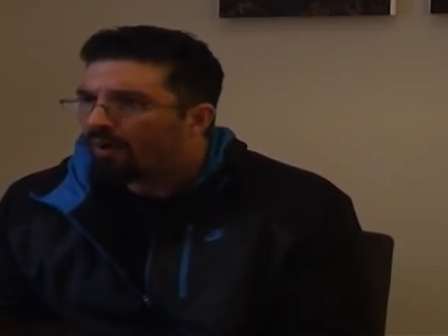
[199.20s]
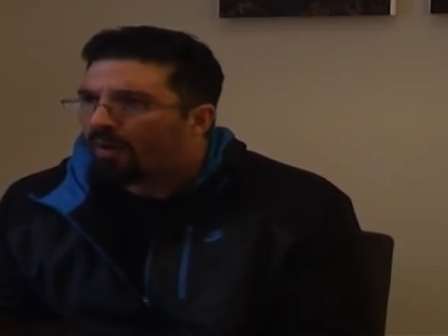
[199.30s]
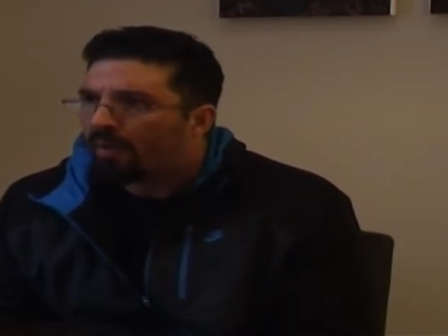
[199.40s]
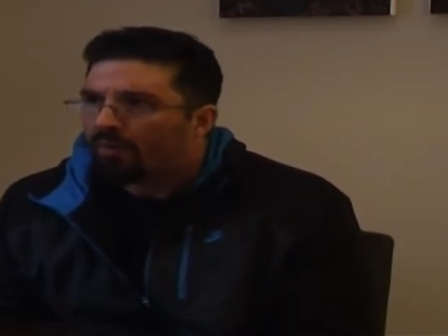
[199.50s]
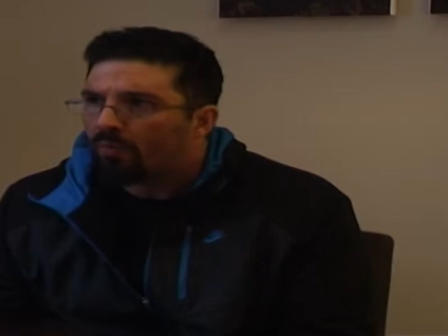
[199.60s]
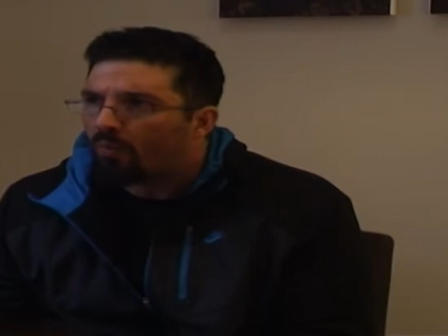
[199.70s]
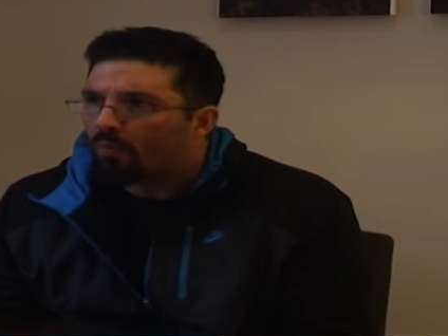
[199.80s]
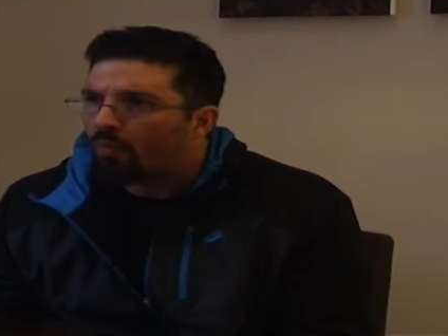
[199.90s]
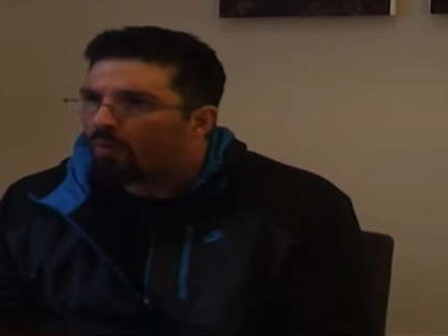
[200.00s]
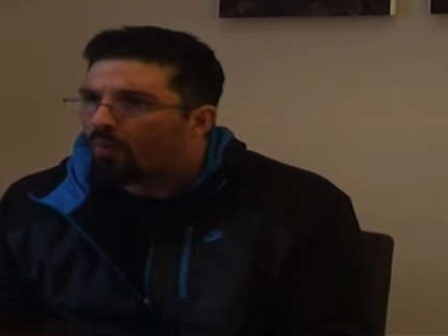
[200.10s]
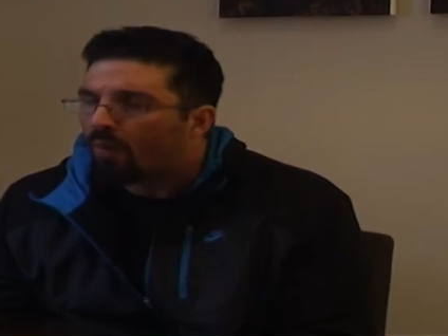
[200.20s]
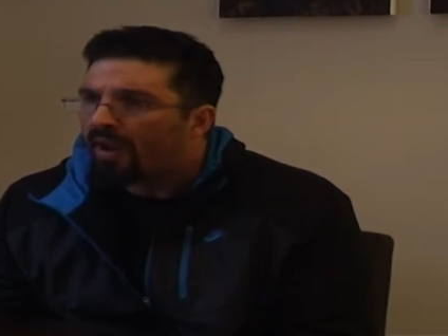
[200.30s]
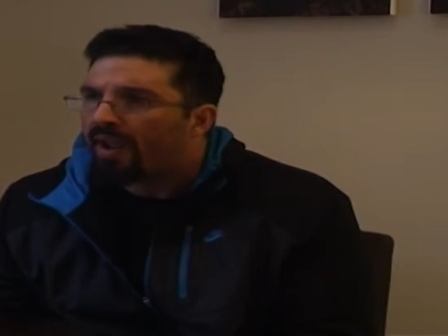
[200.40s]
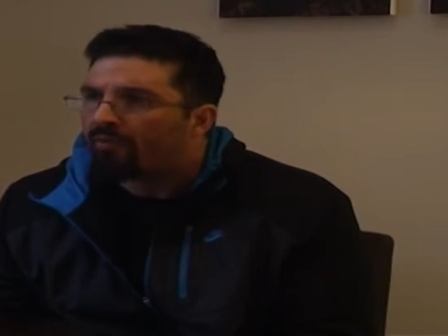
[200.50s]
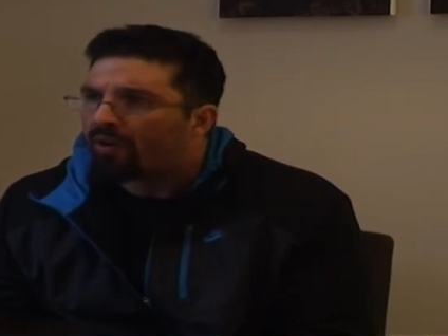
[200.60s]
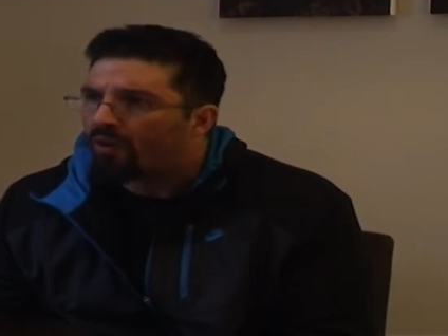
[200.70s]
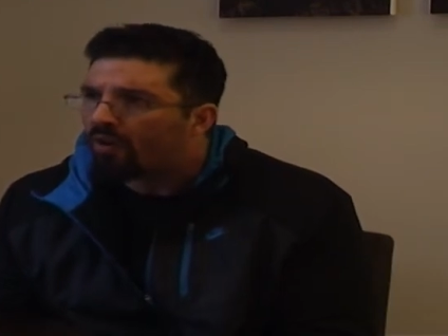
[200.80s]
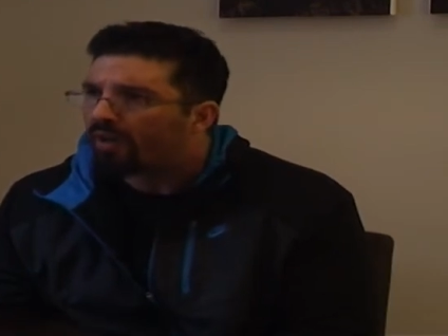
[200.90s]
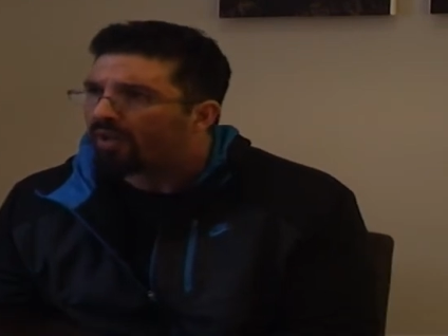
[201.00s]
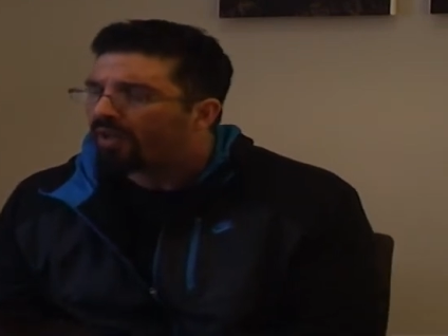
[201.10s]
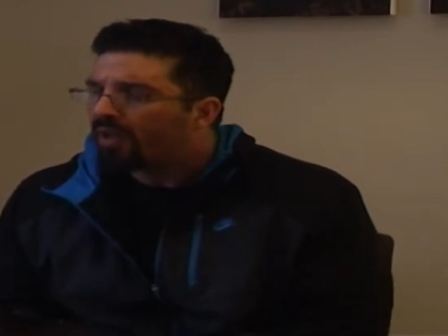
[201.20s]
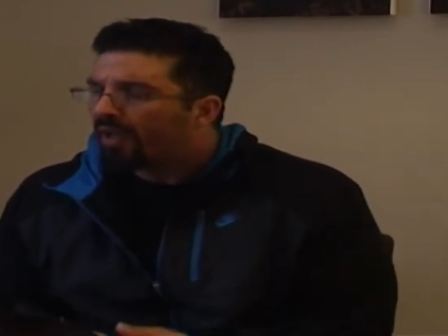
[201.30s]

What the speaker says: I mean, where have we gone?